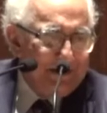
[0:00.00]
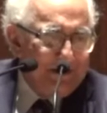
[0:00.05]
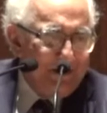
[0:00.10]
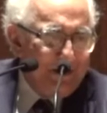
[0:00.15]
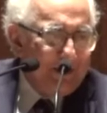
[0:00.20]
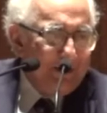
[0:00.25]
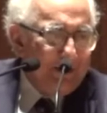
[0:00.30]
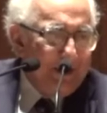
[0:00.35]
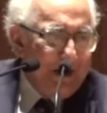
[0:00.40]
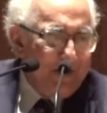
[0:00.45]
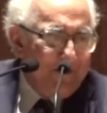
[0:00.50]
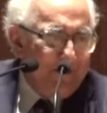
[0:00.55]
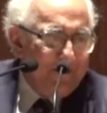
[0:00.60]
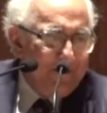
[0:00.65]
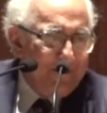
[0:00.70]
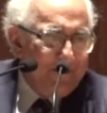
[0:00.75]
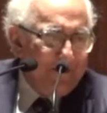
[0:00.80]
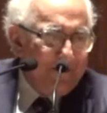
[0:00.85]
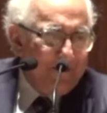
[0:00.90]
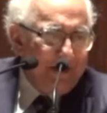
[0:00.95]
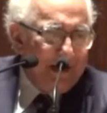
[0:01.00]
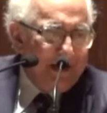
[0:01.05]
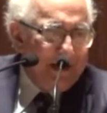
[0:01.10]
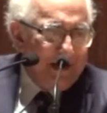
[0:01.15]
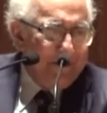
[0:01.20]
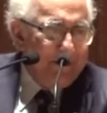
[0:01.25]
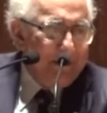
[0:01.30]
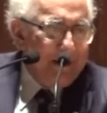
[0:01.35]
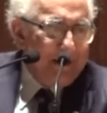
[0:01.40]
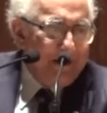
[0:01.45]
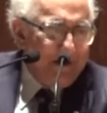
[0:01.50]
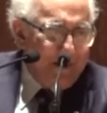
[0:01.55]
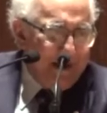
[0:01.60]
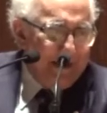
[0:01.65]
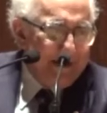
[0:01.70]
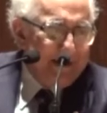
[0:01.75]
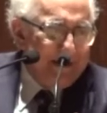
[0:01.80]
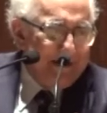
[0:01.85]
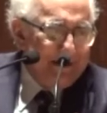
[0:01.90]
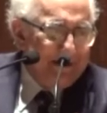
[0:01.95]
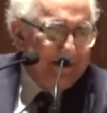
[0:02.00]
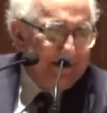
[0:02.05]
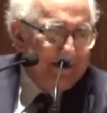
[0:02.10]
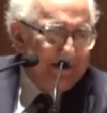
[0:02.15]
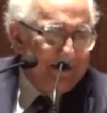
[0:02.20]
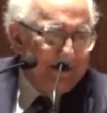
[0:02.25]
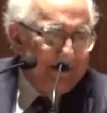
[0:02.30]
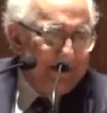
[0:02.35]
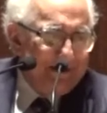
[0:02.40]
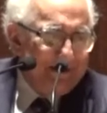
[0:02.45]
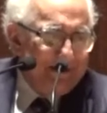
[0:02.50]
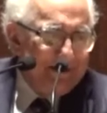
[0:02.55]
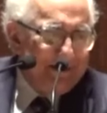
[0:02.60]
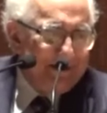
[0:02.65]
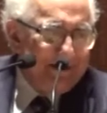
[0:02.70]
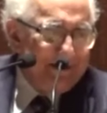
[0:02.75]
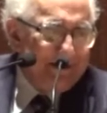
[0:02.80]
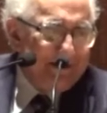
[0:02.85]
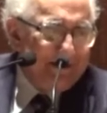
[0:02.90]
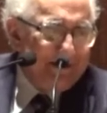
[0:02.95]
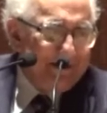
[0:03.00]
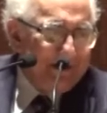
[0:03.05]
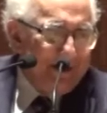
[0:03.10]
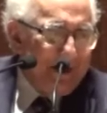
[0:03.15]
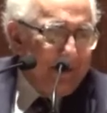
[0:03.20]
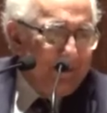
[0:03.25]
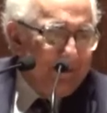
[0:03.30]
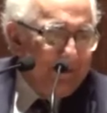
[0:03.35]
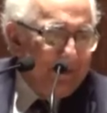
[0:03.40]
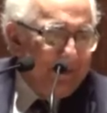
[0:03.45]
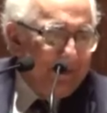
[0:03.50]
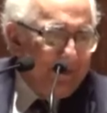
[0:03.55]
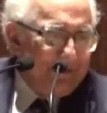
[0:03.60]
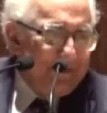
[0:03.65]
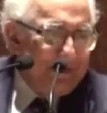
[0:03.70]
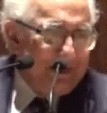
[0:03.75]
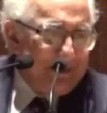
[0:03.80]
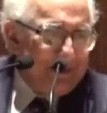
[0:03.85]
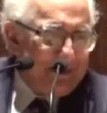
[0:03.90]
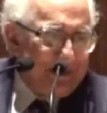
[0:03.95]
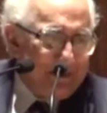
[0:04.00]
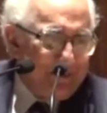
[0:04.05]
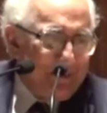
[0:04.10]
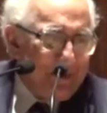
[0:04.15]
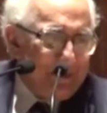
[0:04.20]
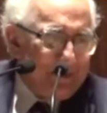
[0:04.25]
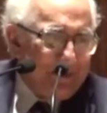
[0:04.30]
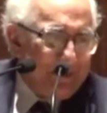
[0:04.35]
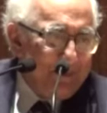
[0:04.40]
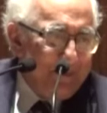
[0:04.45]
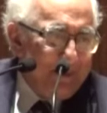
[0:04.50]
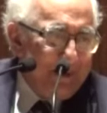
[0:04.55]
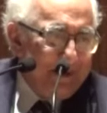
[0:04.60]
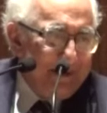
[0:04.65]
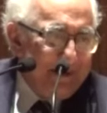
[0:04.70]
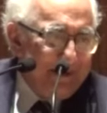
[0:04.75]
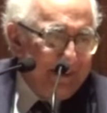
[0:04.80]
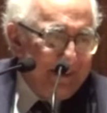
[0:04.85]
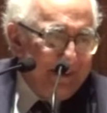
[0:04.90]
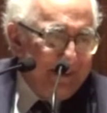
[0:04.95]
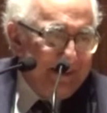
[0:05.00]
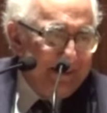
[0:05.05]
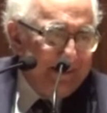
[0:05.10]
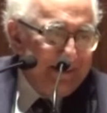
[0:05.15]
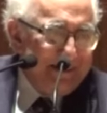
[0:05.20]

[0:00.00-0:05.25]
Although I've been trying to get rid of this responsibility,